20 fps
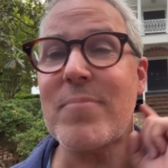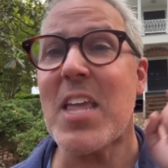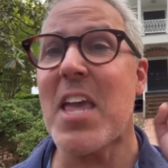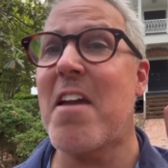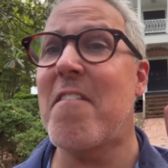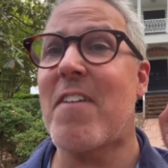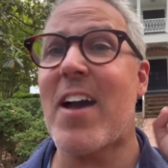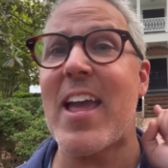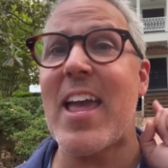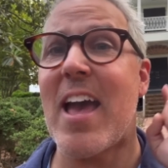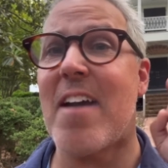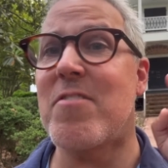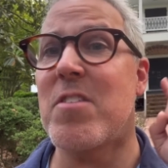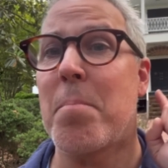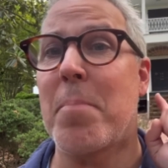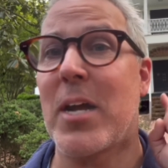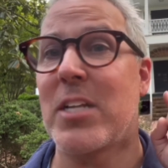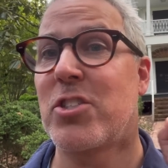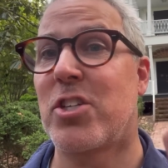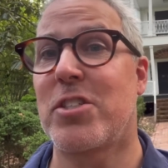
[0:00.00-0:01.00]
if I have the
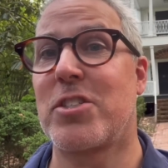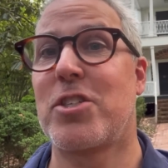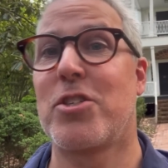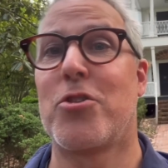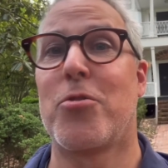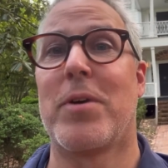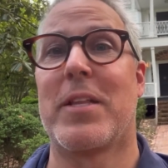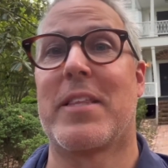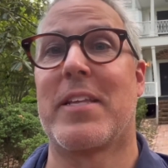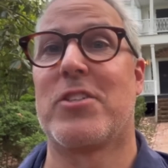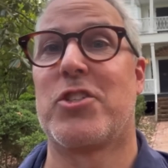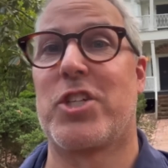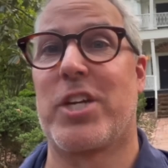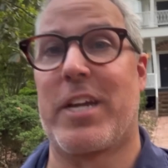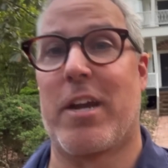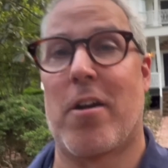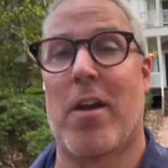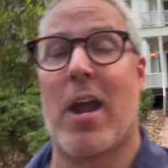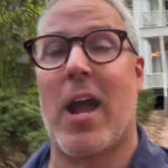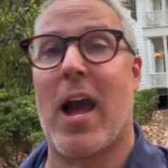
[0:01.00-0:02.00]
budget to do it this
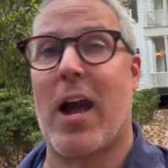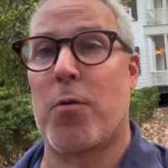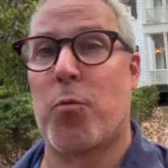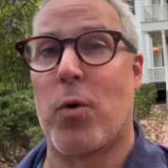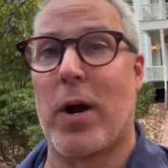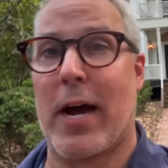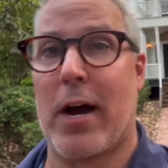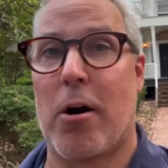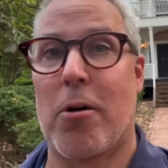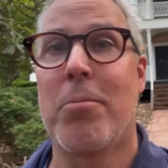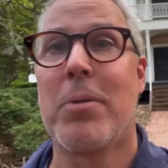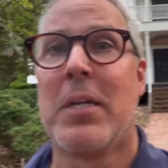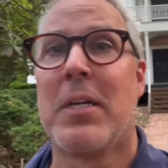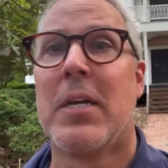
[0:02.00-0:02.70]
year, I will.